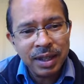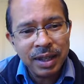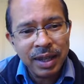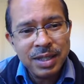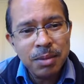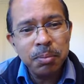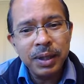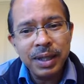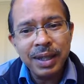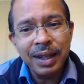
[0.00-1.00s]
is
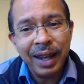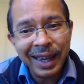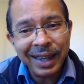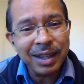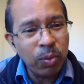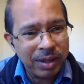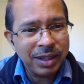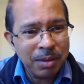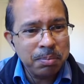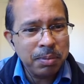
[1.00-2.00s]
simply like a
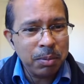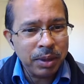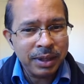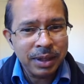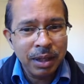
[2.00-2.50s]
one-time payment,